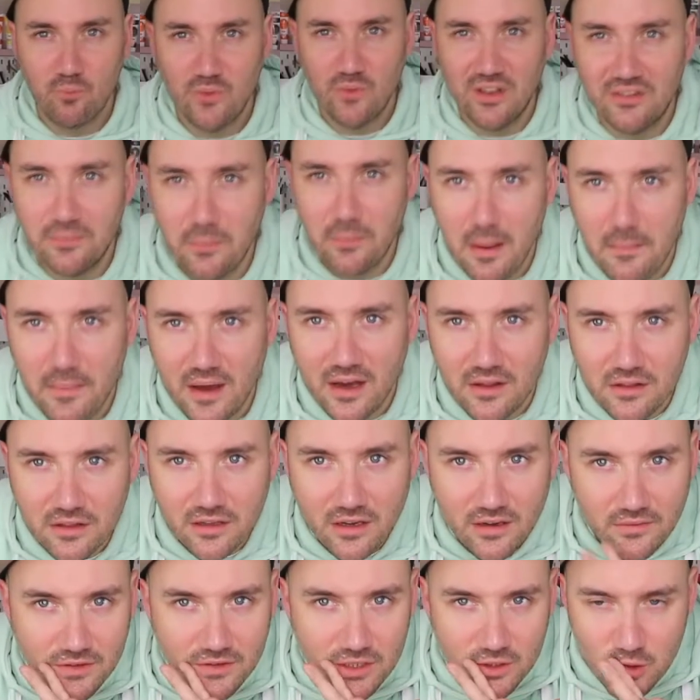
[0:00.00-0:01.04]
It's my mouth
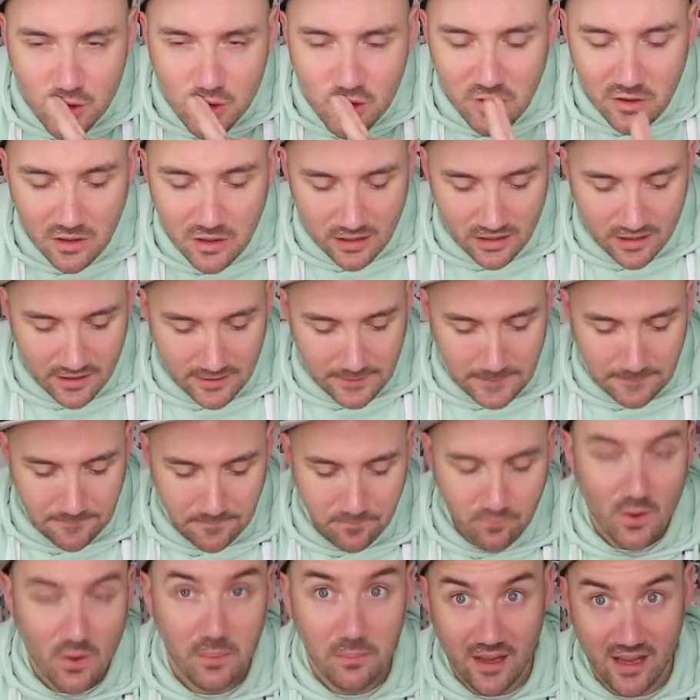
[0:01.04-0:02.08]
covered in chocolate,
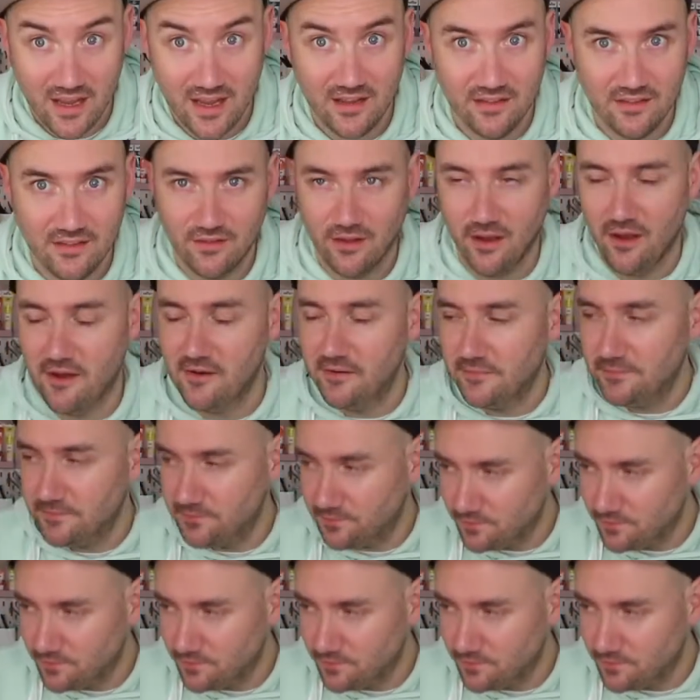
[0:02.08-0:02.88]
my hands are.